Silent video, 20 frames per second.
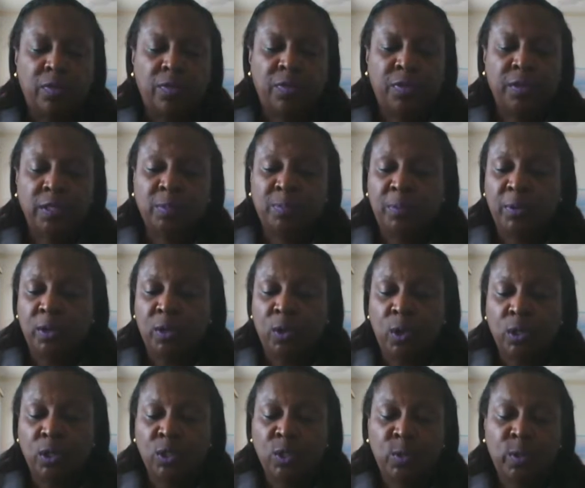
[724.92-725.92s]
This book
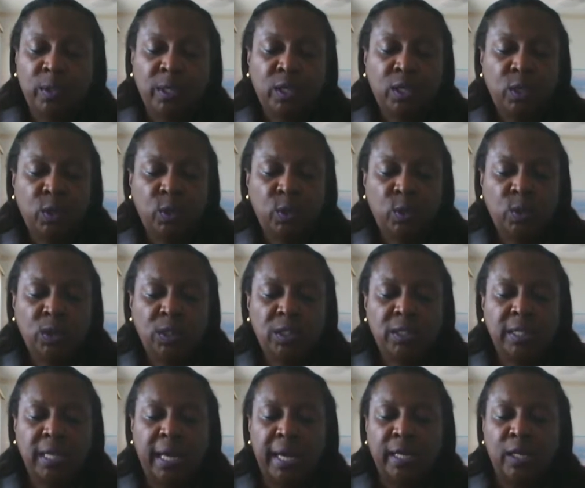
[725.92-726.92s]
also includes
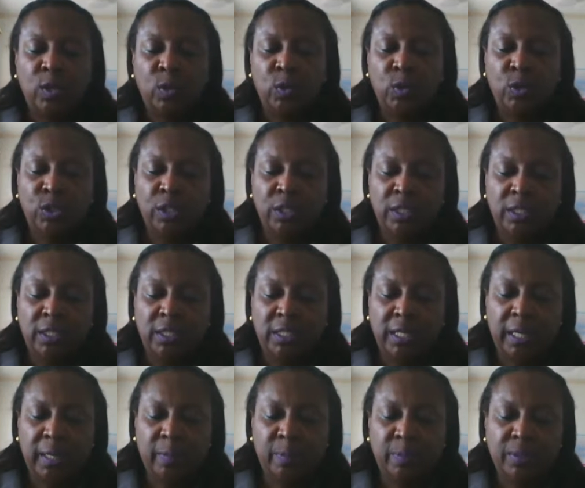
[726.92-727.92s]
dilution
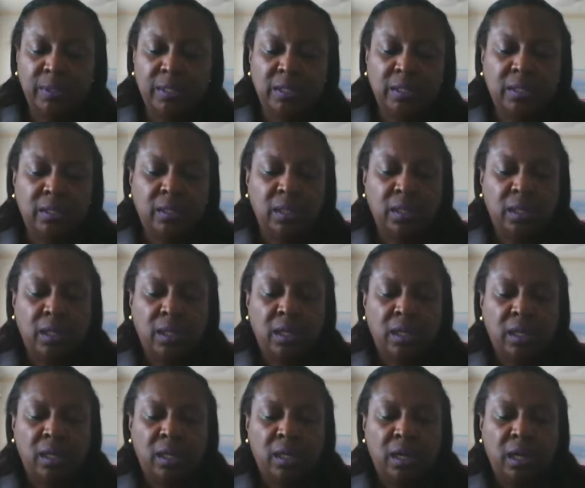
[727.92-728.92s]
tips,
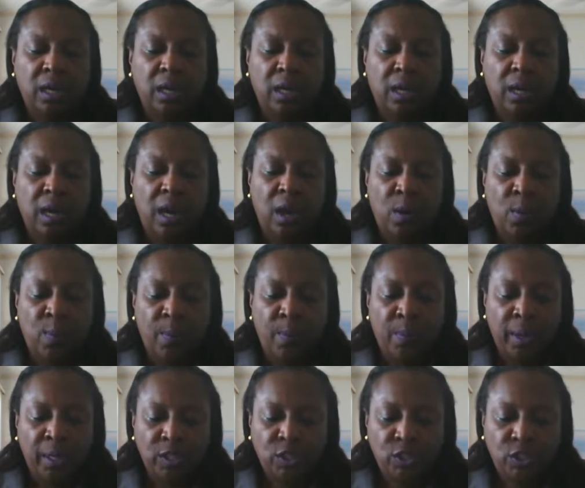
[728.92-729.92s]
how
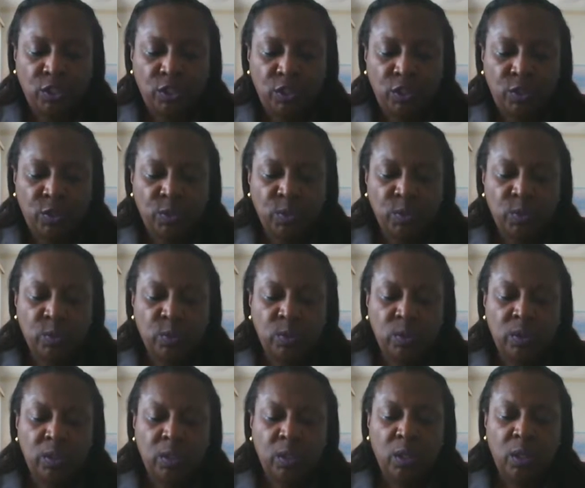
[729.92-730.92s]
much to
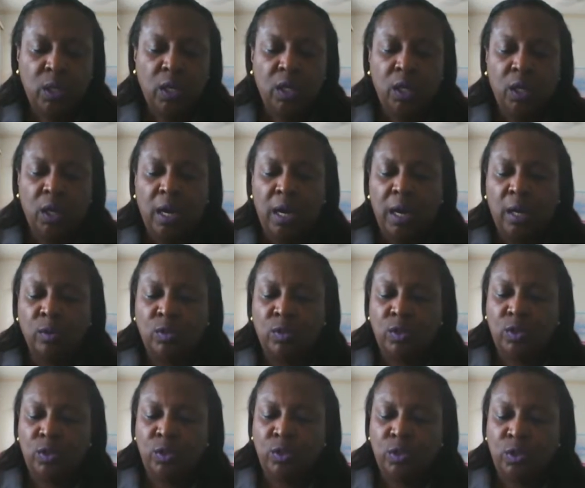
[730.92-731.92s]
use, how
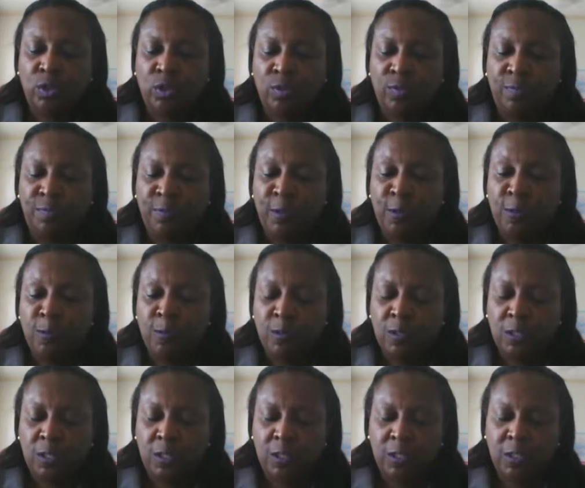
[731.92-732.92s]
to
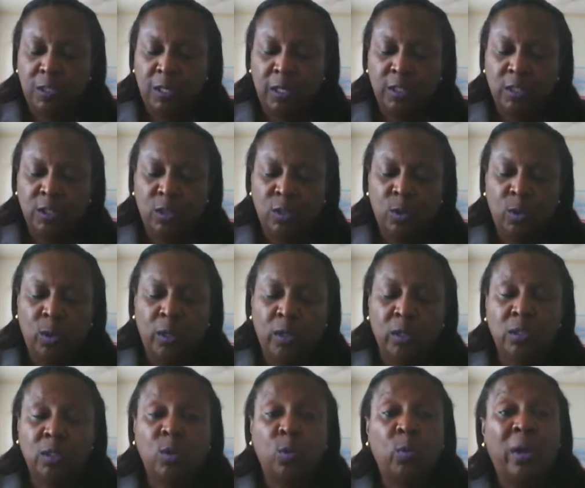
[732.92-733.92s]
diffuse the essential
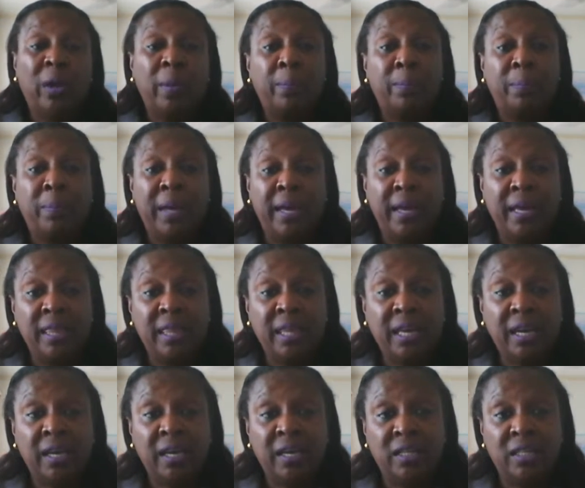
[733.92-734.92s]
oils when
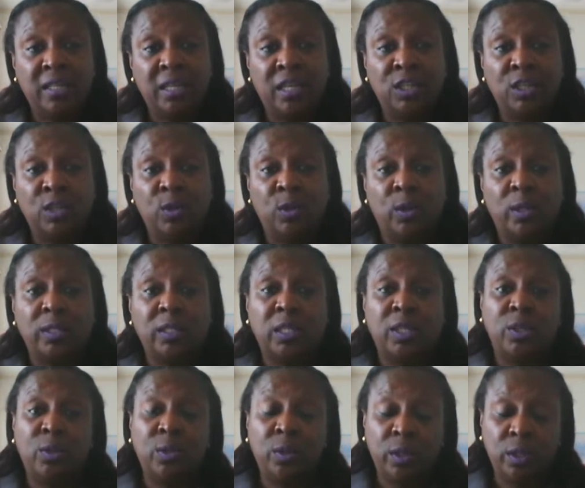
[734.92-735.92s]
bathing in essential oils,
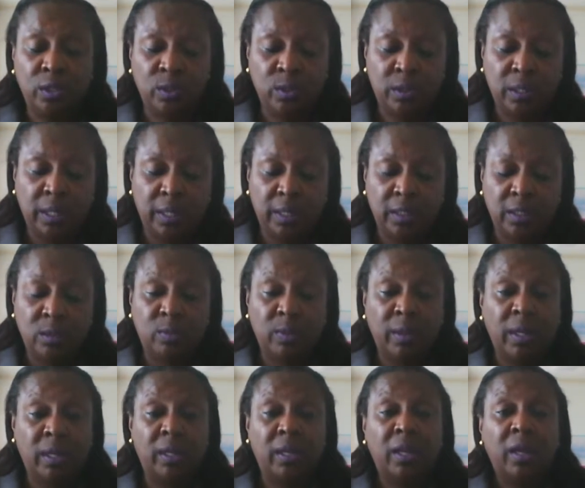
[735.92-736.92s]
and you can do that as
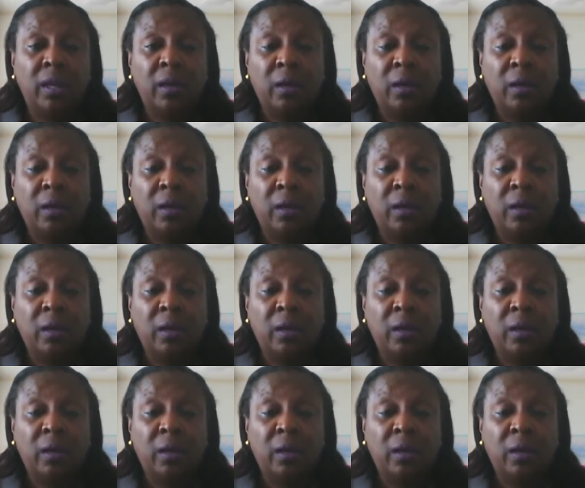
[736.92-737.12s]
well.